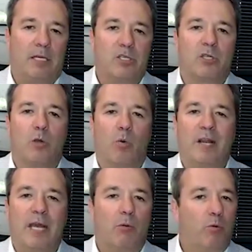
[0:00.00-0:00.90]
This is the
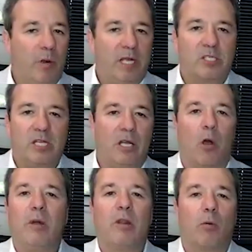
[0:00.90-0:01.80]
one that we could see
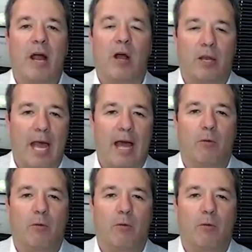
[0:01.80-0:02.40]
go either way on that,